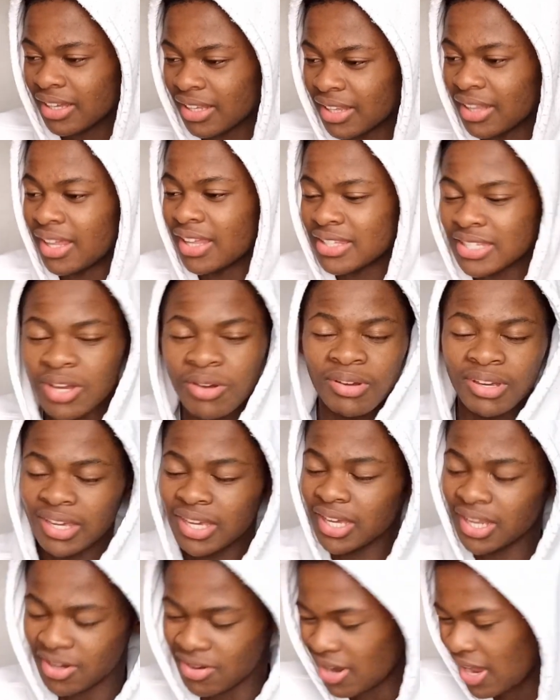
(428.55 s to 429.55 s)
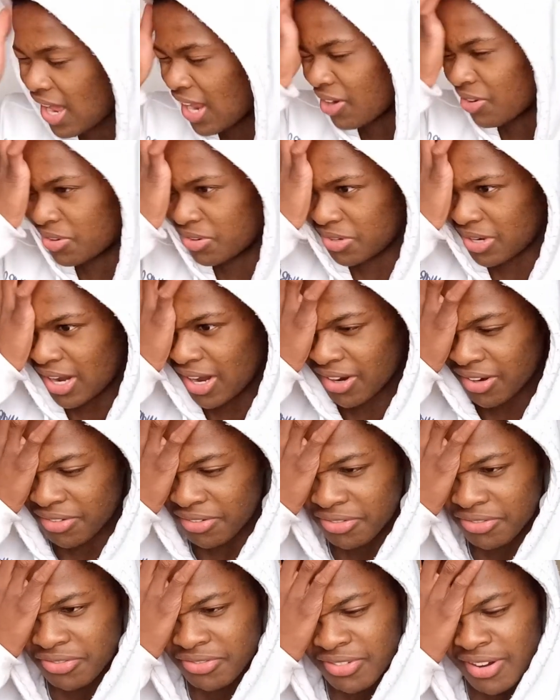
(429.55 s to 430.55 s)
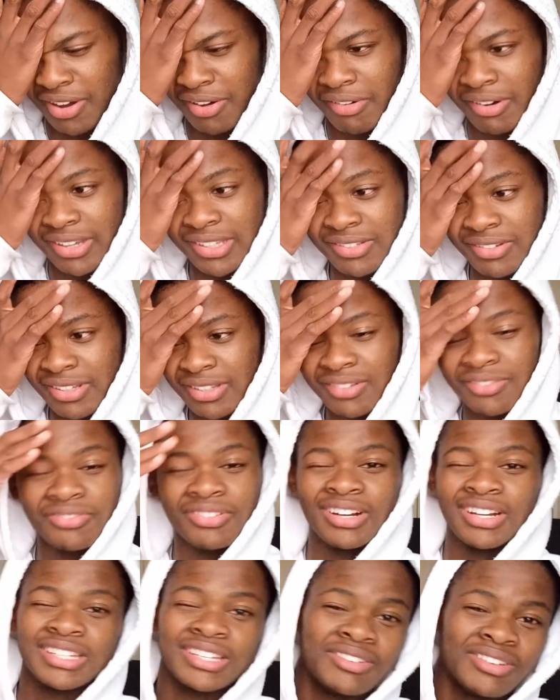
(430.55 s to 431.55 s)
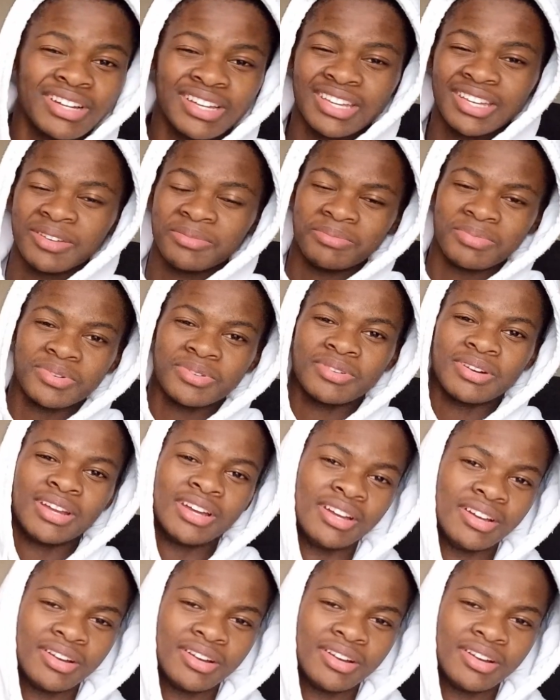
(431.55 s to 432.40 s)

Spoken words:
That's our kid. I don't know. How the fuck? What the fuck's our kid, bro?